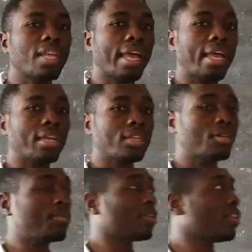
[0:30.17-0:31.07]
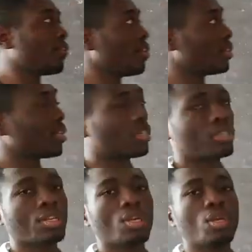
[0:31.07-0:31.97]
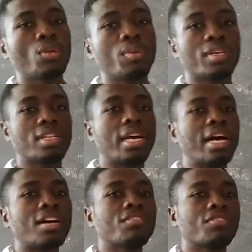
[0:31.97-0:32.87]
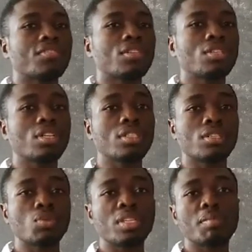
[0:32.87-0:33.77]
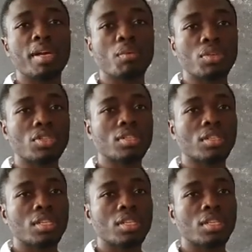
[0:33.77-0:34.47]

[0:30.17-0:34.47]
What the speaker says: And in physics, we can have, it's a 20-mark question.